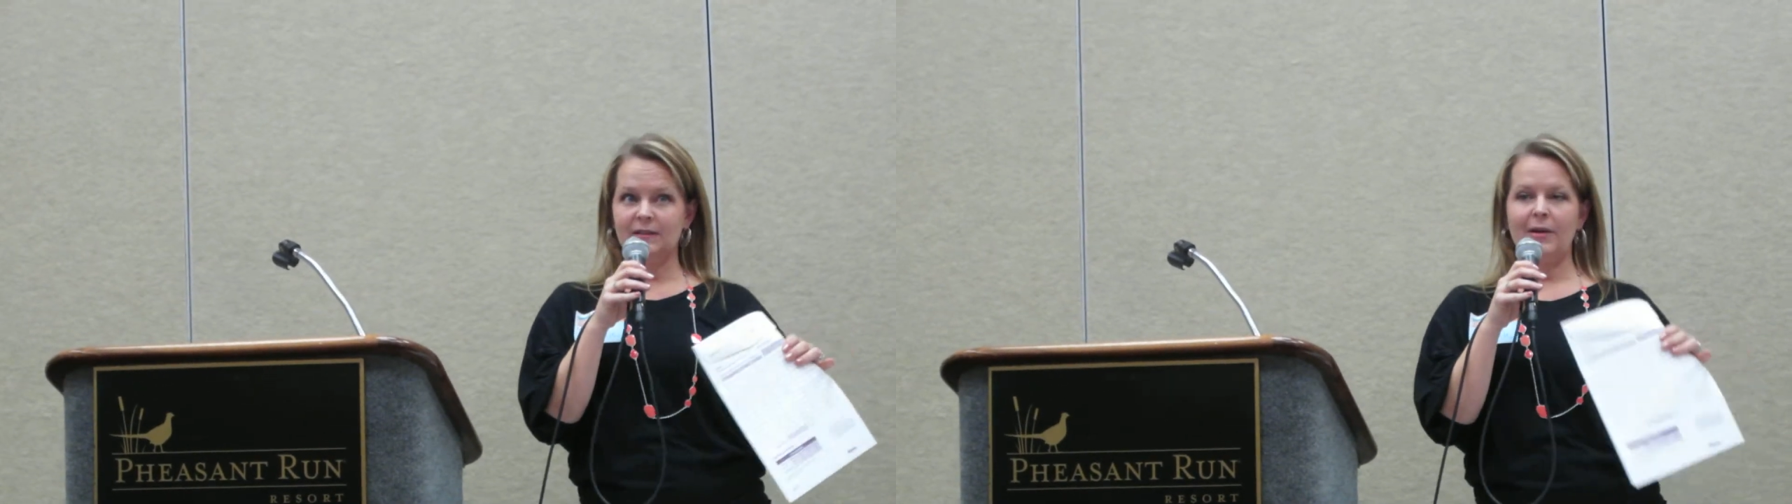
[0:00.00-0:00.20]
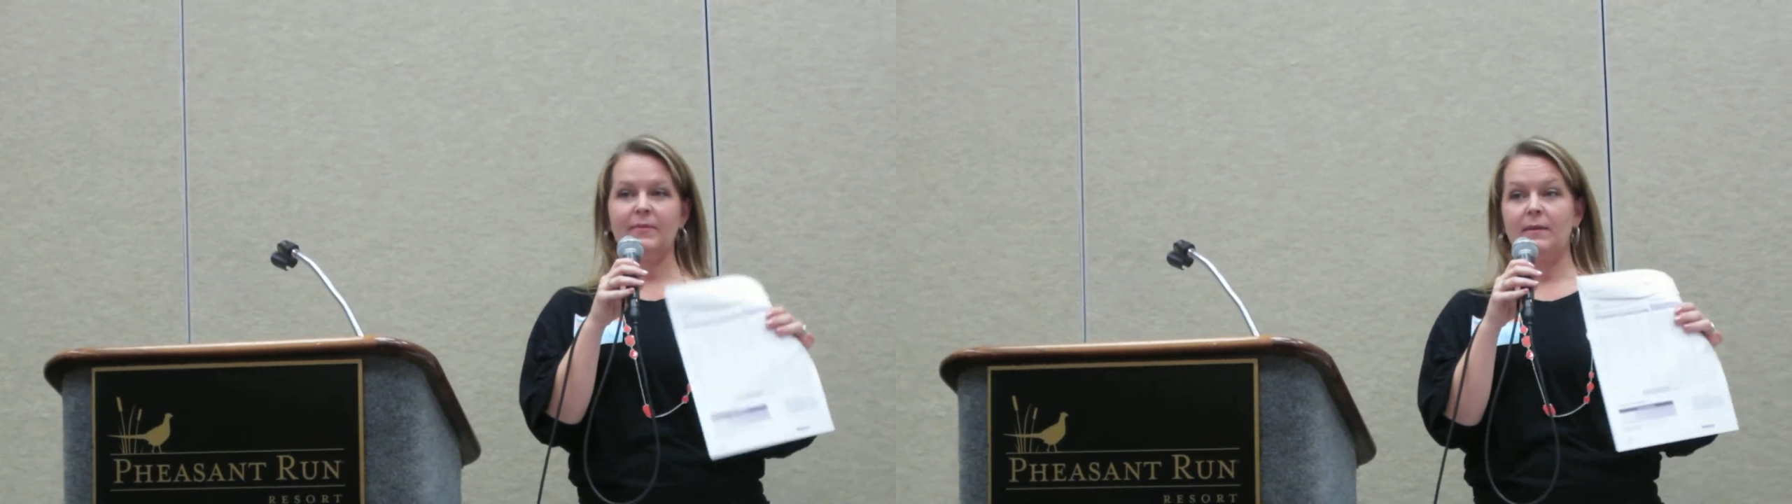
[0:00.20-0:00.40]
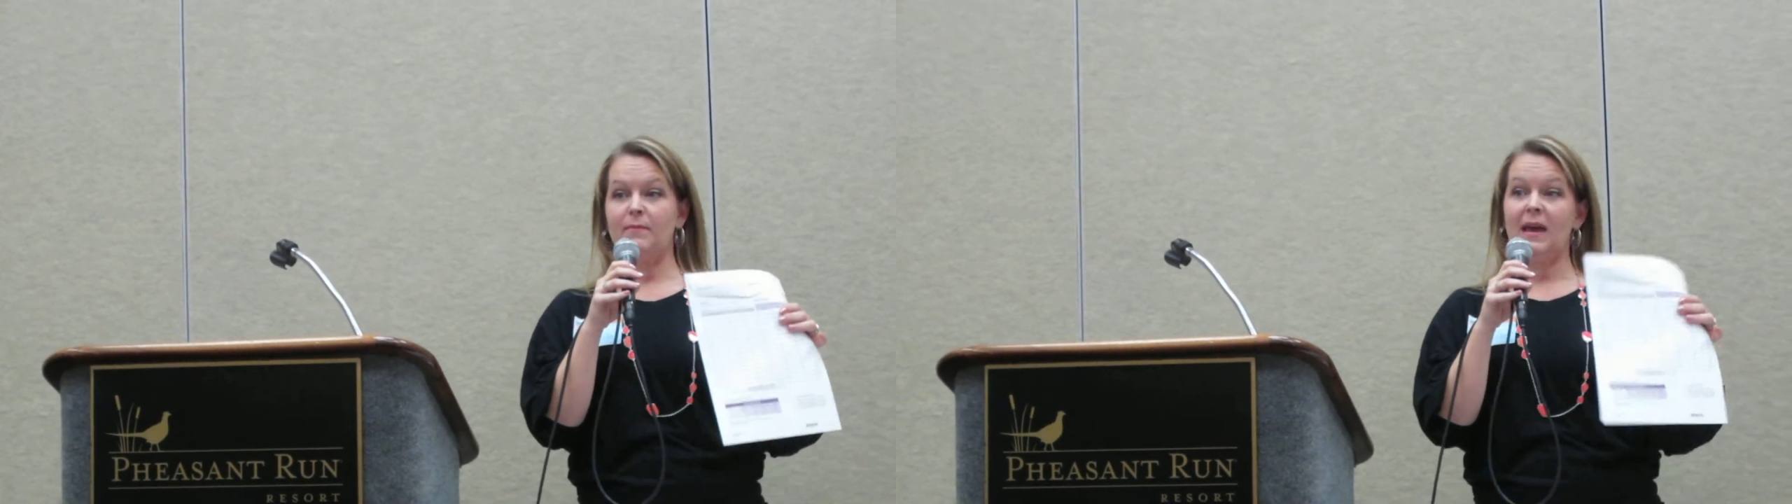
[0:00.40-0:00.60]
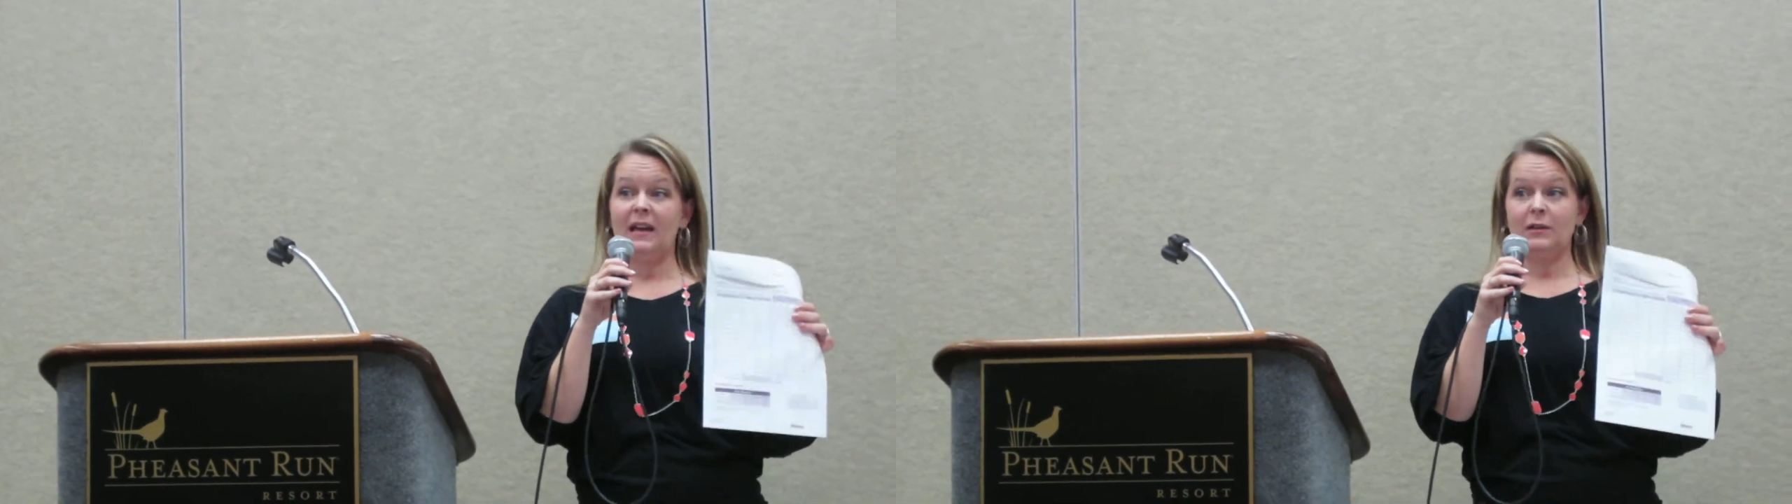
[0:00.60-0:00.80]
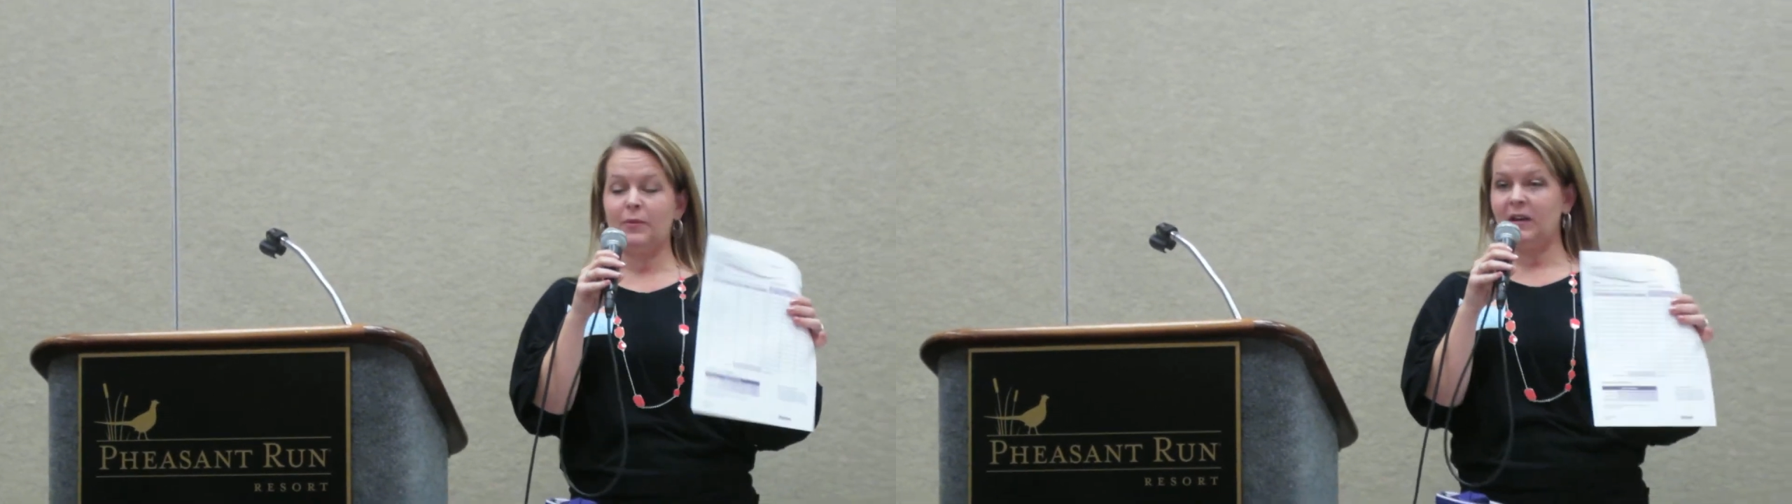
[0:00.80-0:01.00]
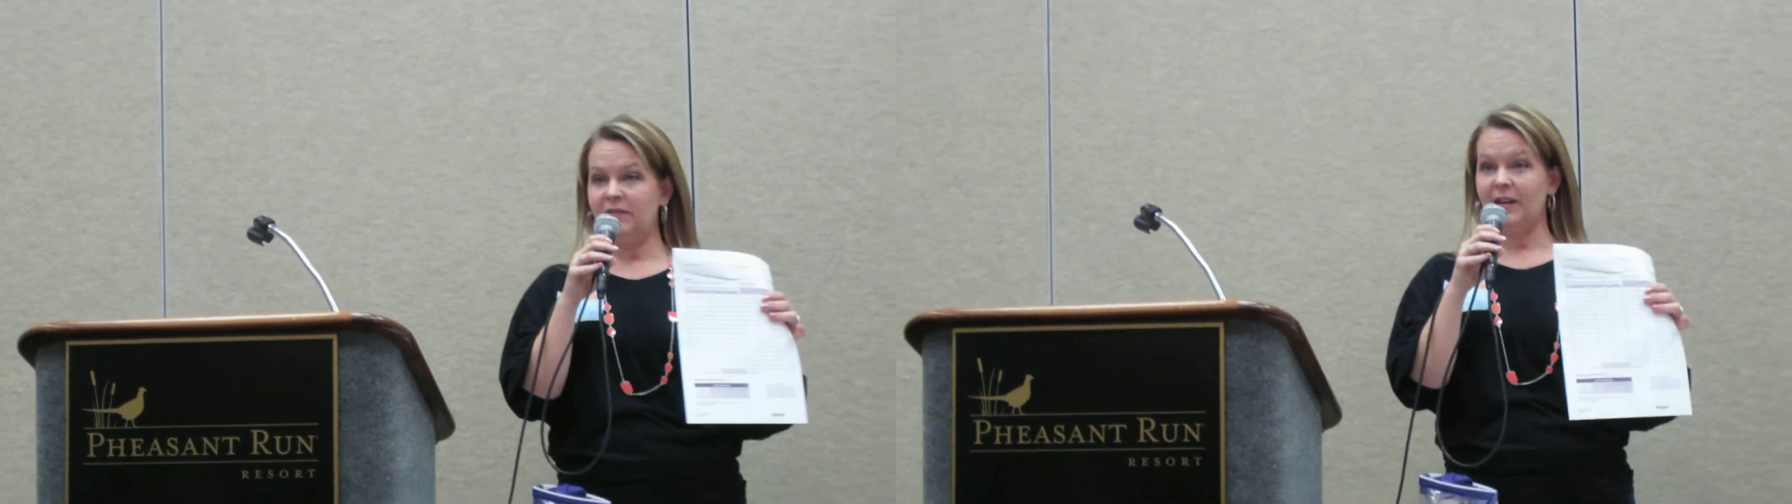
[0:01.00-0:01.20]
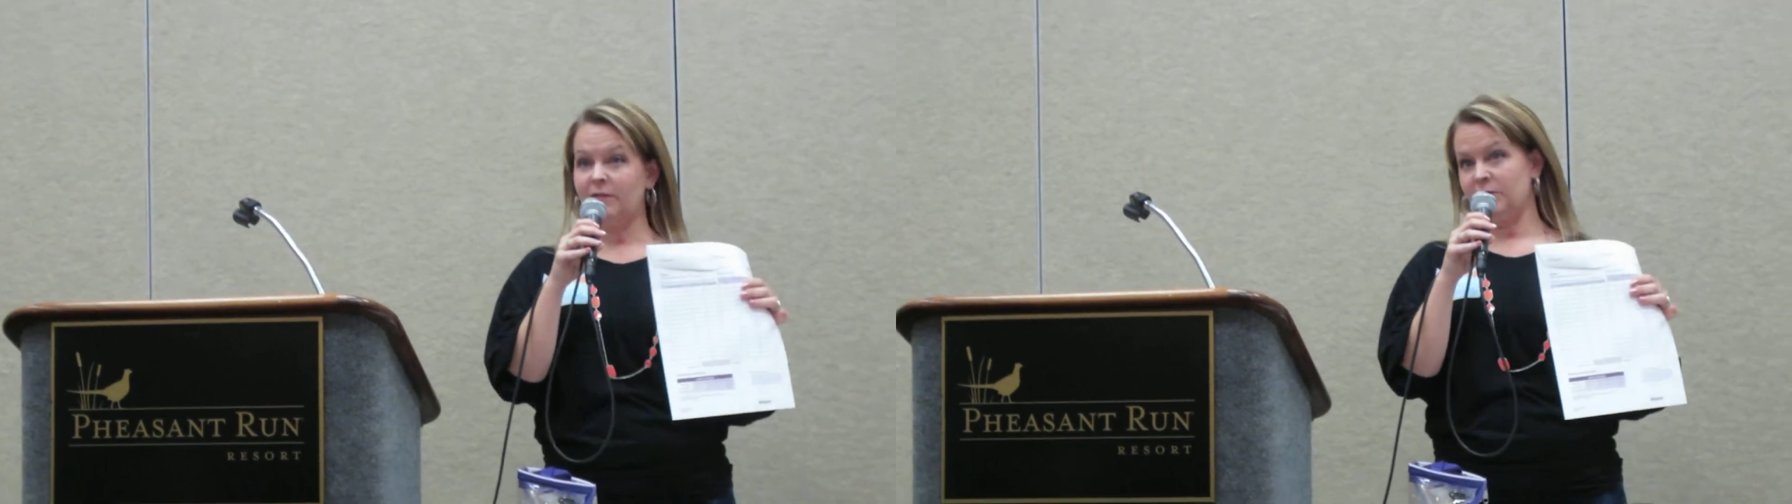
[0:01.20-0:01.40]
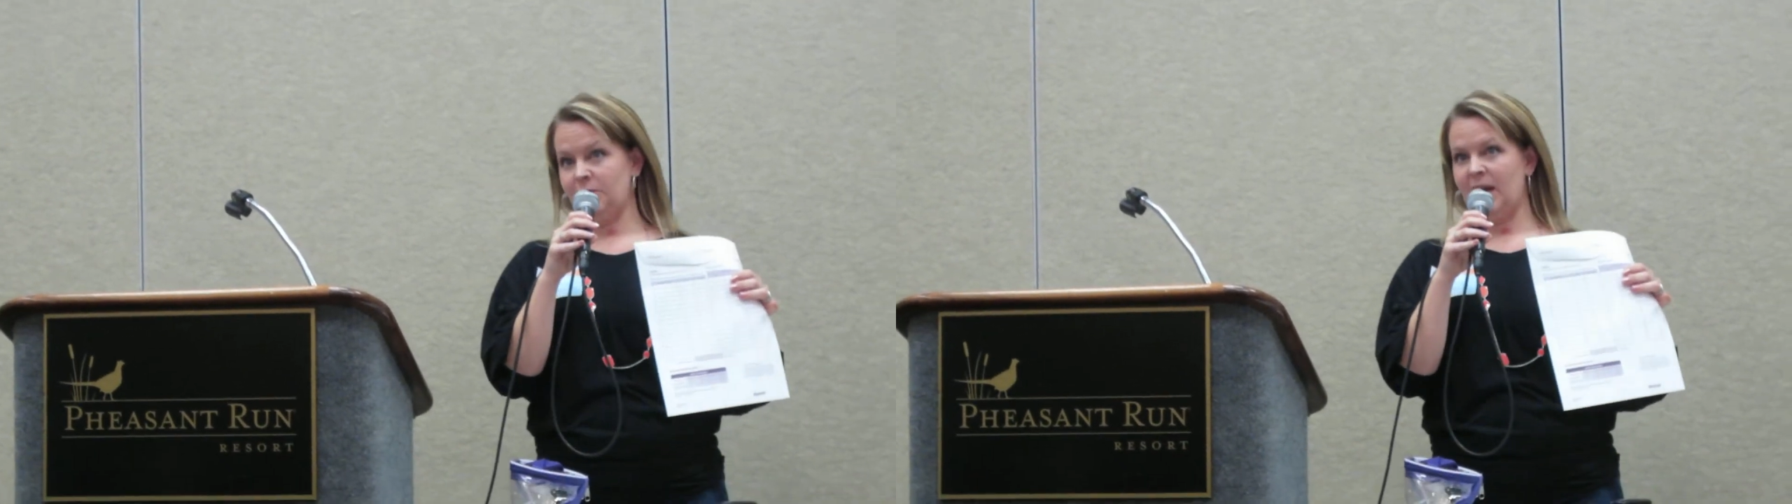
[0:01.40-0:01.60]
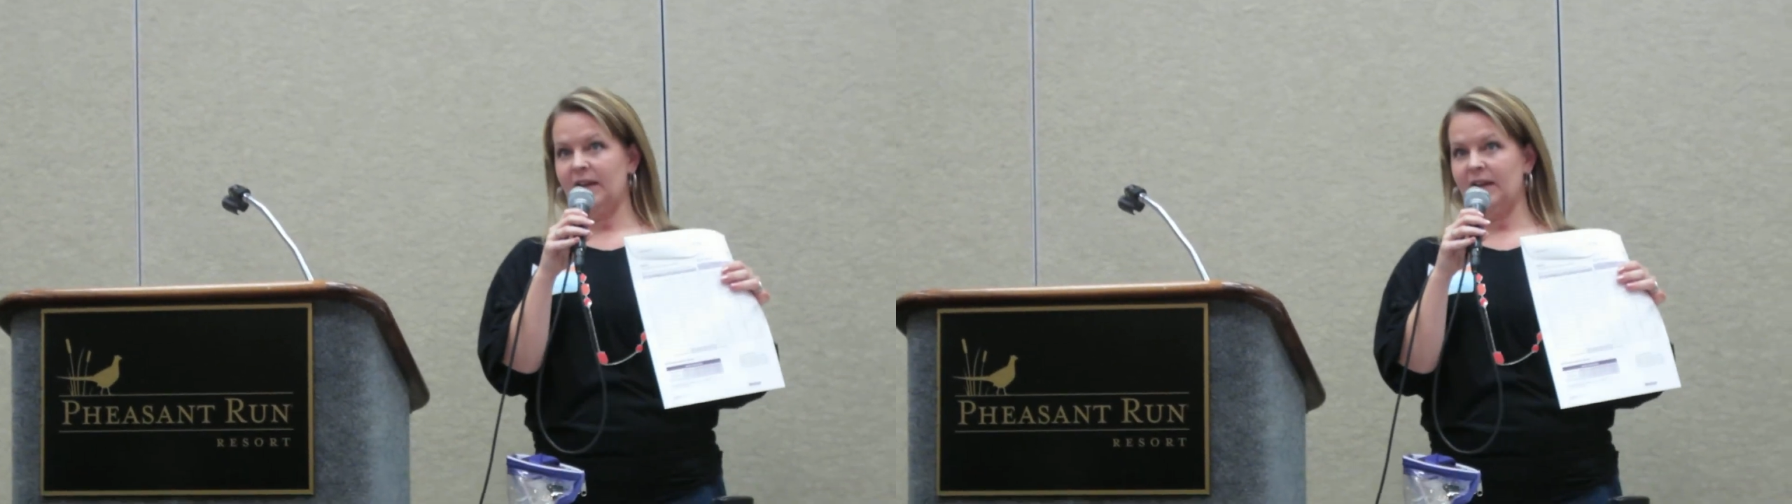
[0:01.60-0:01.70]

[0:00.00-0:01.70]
So I might make 25 post